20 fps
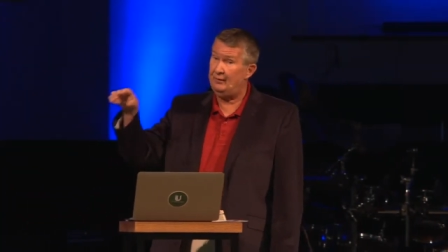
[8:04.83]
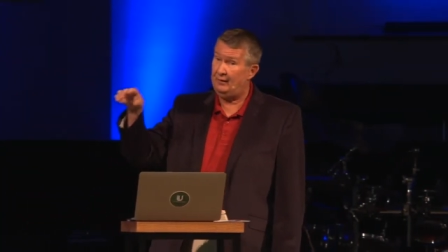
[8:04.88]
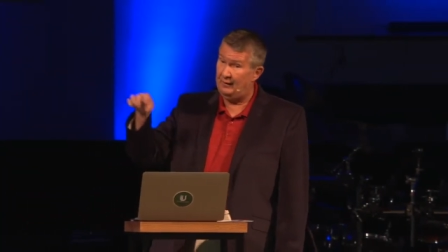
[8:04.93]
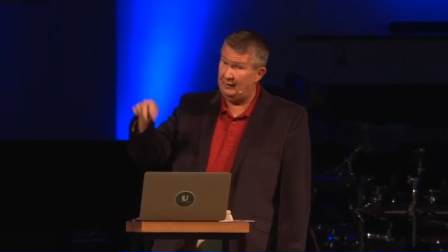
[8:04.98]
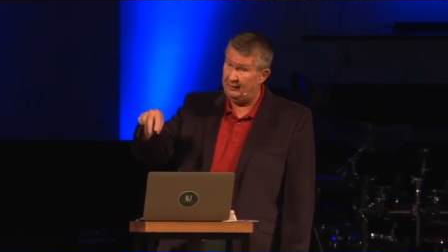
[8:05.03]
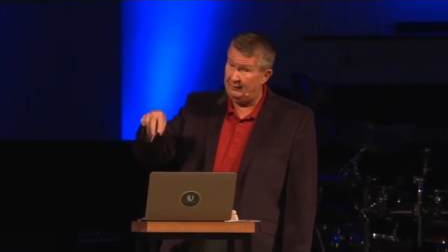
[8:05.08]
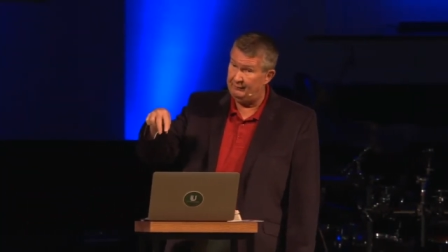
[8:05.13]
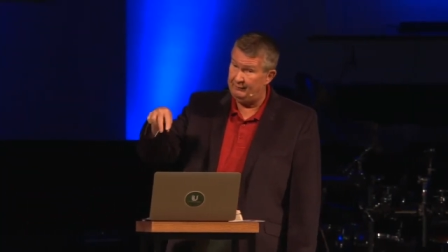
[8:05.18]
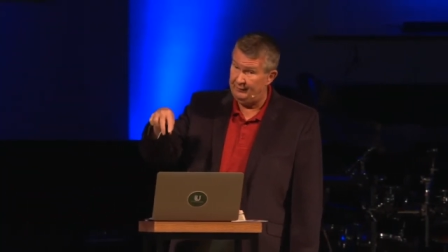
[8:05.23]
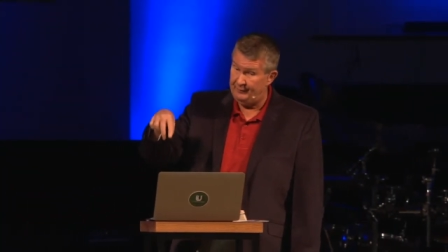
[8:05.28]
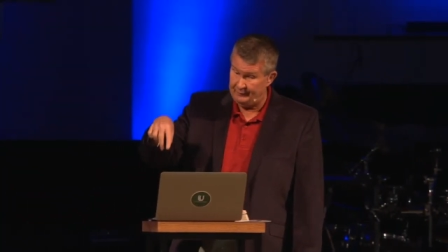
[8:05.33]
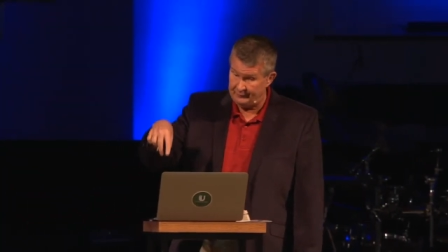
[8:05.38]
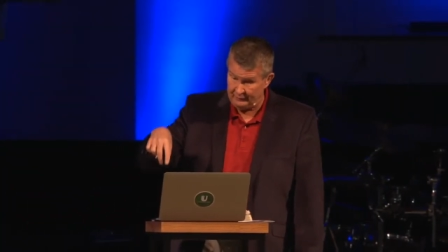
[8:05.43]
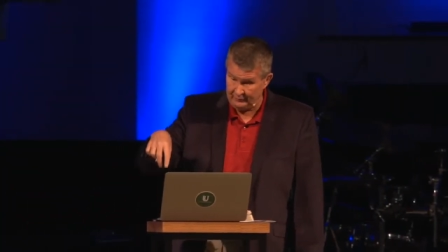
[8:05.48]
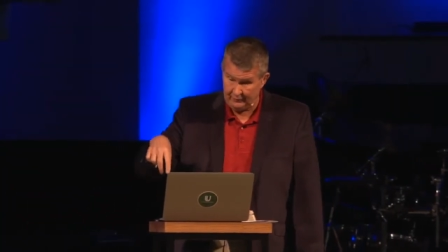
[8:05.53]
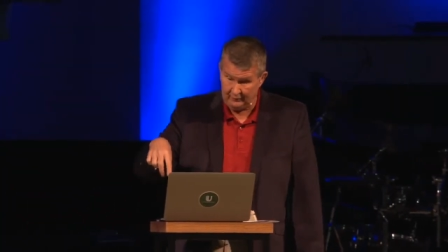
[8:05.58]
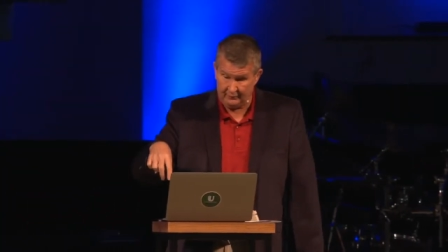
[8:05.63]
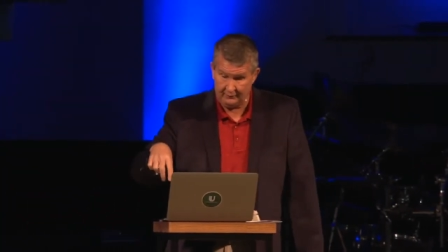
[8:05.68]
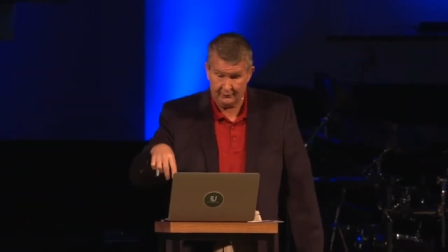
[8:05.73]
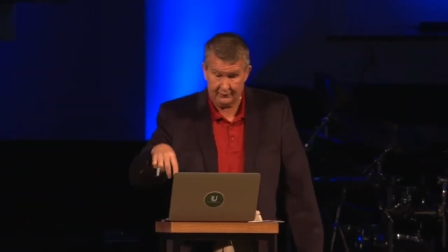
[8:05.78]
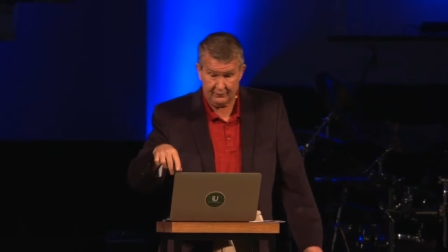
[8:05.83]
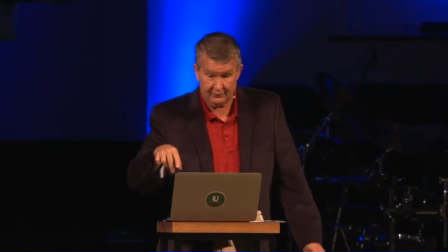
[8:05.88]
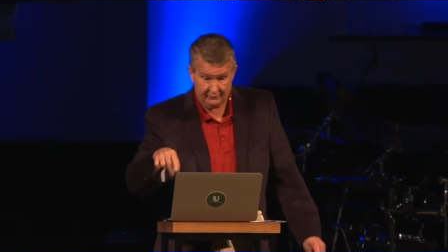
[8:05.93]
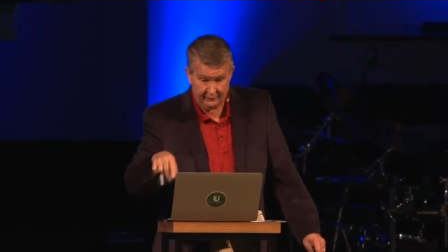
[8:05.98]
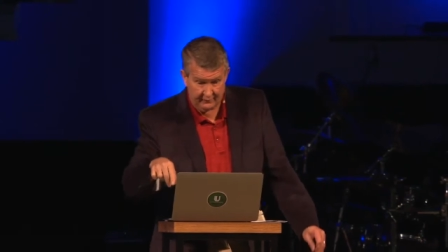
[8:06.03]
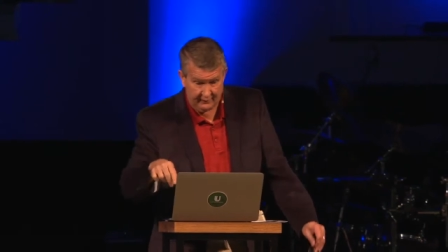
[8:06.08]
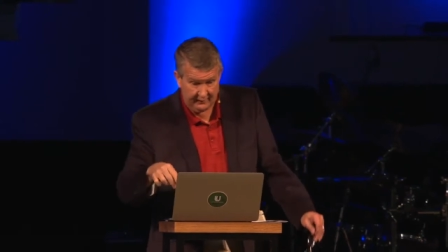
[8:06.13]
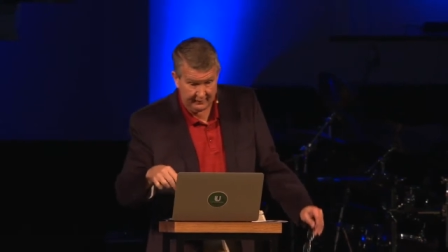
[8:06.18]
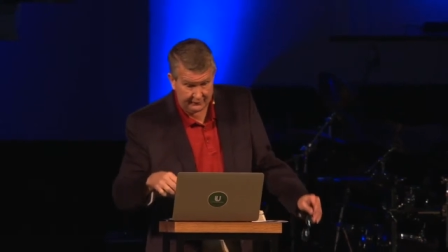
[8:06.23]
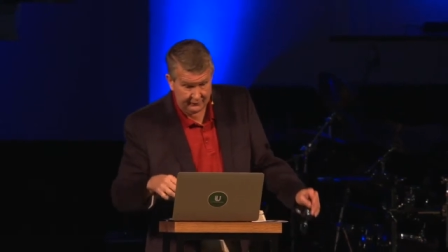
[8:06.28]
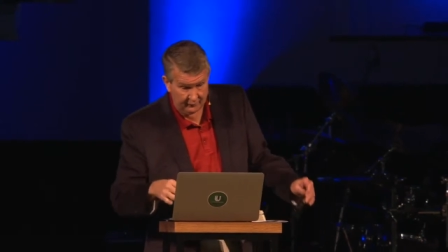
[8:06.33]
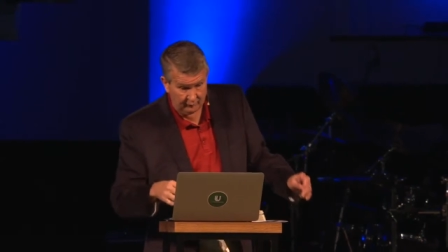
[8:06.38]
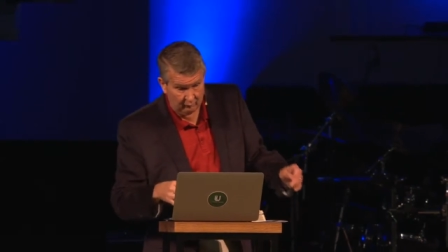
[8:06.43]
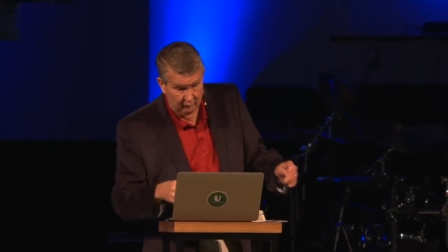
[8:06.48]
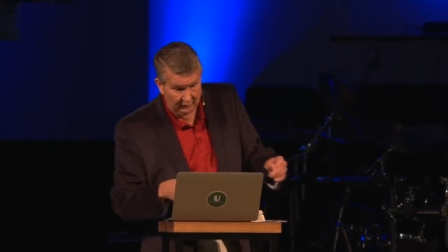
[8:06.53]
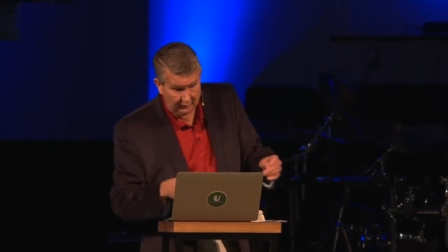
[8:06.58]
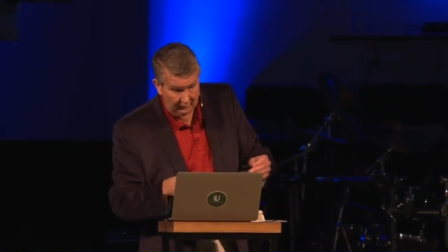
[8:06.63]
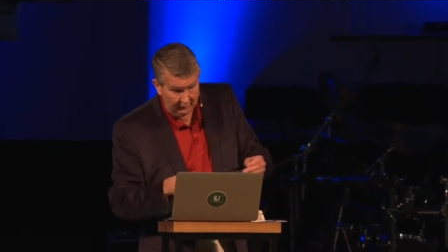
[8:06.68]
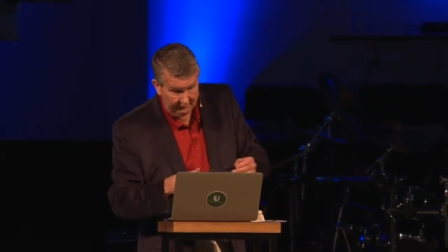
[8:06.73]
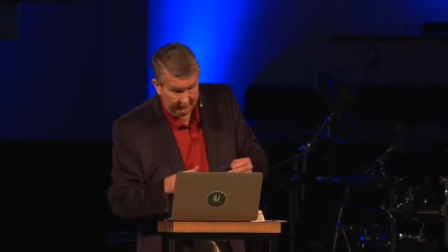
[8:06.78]
of the church today. So
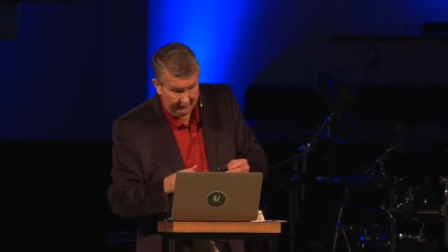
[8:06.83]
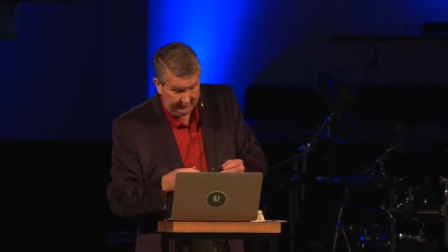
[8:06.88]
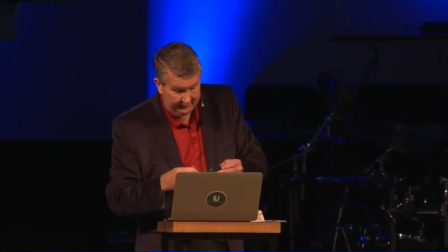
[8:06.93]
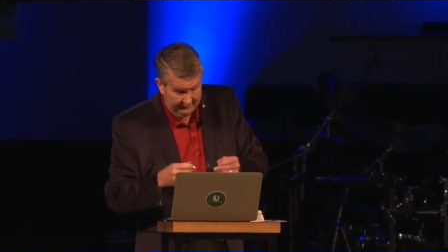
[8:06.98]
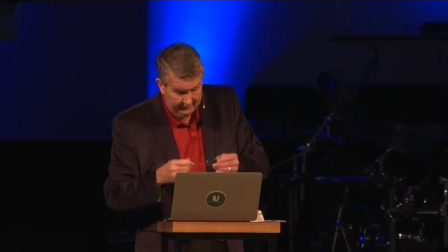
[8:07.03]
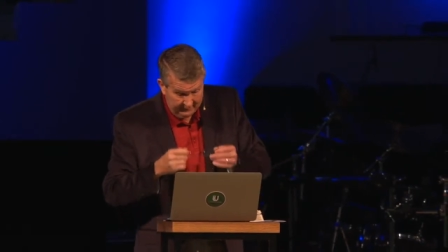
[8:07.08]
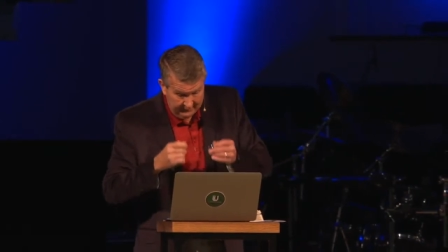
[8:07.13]
what are they?